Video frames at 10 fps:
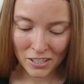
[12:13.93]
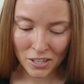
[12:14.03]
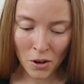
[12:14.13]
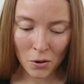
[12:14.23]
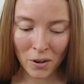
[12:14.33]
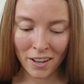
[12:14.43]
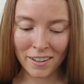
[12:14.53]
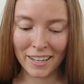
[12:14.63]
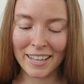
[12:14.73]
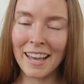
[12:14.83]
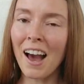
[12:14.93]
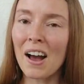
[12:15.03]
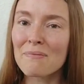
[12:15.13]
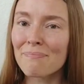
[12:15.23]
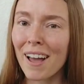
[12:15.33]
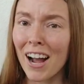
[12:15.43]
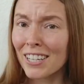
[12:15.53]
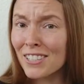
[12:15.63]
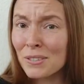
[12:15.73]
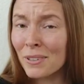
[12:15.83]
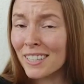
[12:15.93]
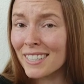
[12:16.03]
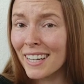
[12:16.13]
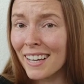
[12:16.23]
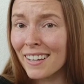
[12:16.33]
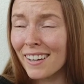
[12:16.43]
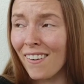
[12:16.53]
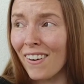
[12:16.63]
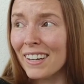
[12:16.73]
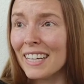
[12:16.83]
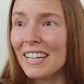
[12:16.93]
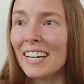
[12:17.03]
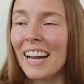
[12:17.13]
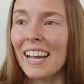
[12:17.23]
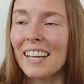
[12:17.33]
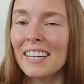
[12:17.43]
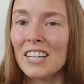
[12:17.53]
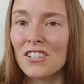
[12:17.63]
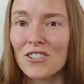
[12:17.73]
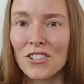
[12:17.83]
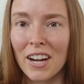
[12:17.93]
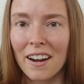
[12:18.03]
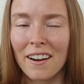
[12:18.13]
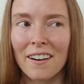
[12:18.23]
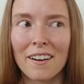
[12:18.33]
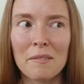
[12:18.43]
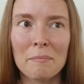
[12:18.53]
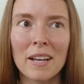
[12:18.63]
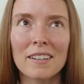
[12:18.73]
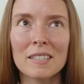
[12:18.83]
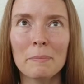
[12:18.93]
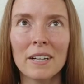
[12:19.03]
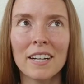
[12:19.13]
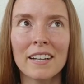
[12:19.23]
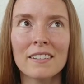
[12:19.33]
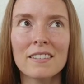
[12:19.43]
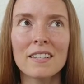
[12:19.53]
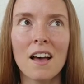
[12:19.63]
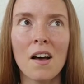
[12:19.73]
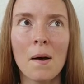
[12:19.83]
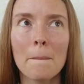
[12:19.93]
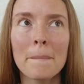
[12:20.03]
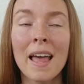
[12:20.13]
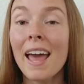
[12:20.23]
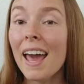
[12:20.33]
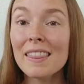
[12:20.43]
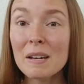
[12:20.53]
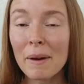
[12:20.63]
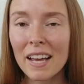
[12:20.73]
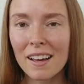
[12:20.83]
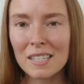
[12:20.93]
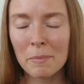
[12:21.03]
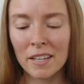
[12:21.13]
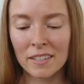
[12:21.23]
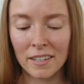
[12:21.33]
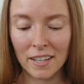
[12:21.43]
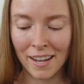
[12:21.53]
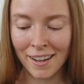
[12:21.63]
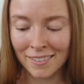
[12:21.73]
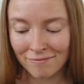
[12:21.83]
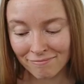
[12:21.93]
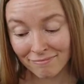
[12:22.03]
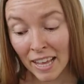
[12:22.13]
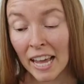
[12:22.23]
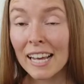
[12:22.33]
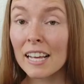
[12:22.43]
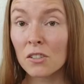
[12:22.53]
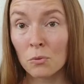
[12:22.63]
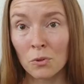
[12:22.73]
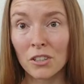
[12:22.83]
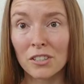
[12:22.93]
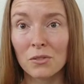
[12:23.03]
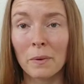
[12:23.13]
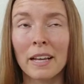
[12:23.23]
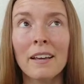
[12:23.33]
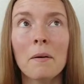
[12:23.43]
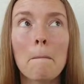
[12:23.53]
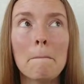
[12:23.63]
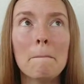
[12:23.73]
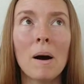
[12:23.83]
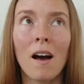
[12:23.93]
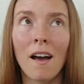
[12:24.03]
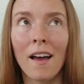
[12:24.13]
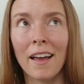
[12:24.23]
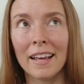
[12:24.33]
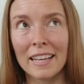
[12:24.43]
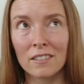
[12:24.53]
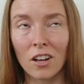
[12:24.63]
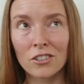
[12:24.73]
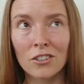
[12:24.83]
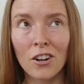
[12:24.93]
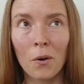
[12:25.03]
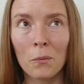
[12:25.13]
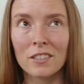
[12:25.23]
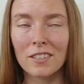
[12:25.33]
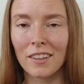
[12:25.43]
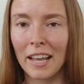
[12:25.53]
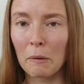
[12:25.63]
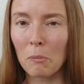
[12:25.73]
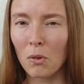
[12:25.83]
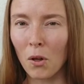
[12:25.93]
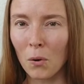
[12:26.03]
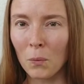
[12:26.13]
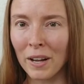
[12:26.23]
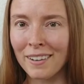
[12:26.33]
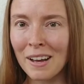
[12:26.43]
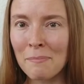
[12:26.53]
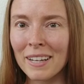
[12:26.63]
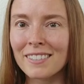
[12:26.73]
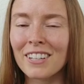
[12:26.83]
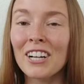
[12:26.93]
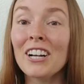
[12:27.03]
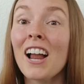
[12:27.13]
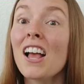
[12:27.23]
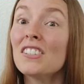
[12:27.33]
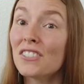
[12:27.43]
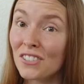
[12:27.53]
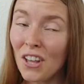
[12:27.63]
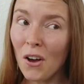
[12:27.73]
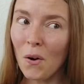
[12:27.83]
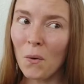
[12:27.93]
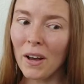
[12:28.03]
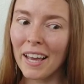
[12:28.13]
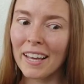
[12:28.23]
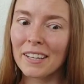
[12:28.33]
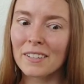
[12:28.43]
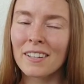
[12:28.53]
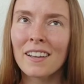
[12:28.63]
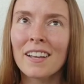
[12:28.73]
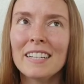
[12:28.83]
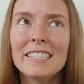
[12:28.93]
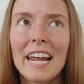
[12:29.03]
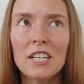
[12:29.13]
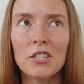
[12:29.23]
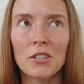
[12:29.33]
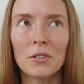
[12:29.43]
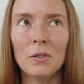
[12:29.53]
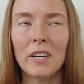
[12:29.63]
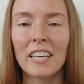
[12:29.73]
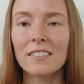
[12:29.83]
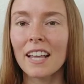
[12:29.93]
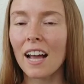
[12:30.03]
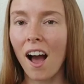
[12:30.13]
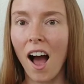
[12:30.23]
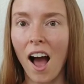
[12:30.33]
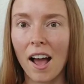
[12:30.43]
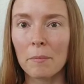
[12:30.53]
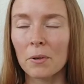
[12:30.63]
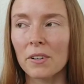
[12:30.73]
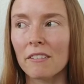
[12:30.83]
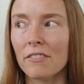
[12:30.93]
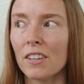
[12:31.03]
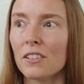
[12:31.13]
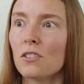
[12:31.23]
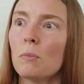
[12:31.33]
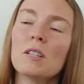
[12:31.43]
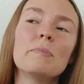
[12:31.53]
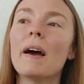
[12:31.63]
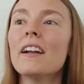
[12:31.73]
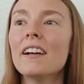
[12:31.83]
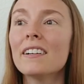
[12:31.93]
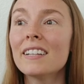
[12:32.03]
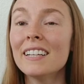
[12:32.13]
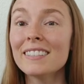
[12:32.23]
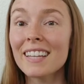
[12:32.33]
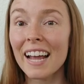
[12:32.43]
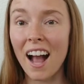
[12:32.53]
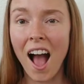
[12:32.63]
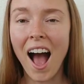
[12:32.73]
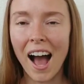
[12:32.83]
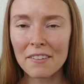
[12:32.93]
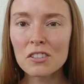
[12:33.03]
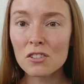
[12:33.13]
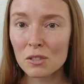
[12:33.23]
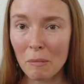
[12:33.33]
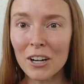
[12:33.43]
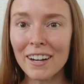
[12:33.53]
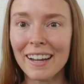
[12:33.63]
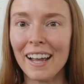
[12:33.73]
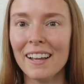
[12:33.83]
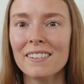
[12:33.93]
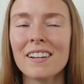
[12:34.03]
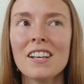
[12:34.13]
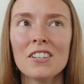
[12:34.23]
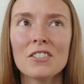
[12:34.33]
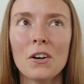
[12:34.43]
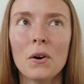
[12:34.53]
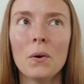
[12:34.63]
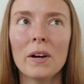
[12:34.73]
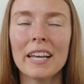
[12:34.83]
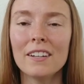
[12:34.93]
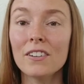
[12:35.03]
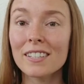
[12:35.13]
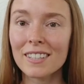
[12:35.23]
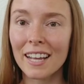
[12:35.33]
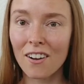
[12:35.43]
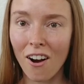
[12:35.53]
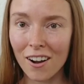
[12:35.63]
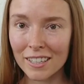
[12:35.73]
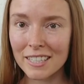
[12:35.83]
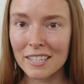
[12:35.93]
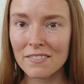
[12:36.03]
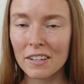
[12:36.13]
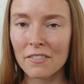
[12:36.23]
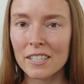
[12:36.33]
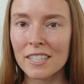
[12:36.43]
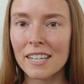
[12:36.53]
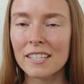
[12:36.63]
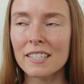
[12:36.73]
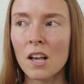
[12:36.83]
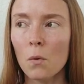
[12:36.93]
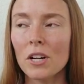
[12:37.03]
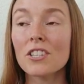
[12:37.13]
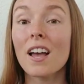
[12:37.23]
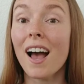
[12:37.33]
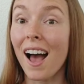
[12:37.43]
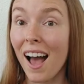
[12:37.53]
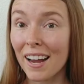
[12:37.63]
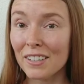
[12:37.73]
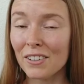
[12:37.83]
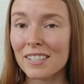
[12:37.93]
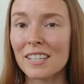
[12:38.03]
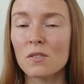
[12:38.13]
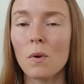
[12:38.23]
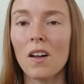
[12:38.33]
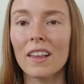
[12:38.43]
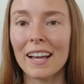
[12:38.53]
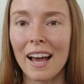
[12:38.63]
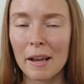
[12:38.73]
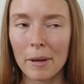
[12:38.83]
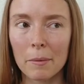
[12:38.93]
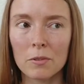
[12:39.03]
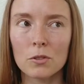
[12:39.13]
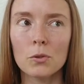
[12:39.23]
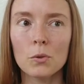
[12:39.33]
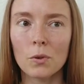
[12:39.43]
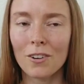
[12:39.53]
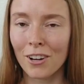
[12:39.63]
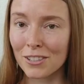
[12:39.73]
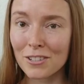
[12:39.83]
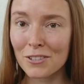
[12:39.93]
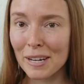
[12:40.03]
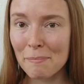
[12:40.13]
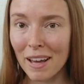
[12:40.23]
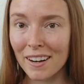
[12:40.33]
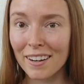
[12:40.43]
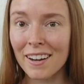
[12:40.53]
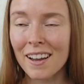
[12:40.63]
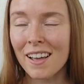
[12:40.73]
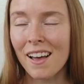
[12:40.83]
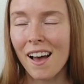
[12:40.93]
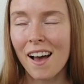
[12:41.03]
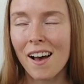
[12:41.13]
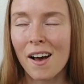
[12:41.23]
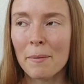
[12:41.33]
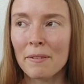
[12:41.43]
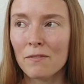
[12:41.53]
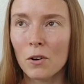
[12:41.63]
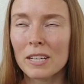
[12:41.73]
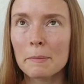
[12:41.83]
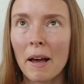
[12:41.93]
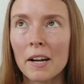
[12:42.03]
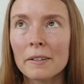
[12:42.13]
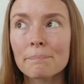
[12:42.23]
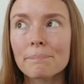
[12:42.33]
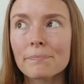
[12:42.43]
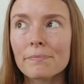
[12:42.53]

So, yeah, I just wanted to get on here and share my experience. Um, and then my husband, he, he's really sweet, but he's also not one to like blow wind up my skirt. So it day two, he's like, I'm already feeling so much better. He's like, I feel smart again. So he noticed like cognitive differences, which I noticed as well. Like I'm able to concentrate better um, and focus better.